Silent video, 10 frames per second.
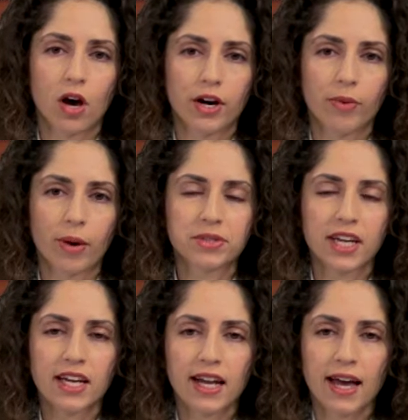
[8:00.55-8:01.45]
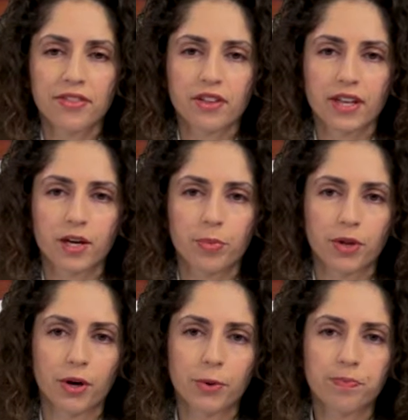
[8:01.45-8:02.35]
on our website at the link
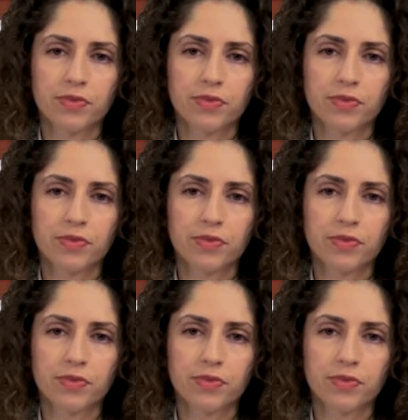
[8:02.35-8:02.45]
below.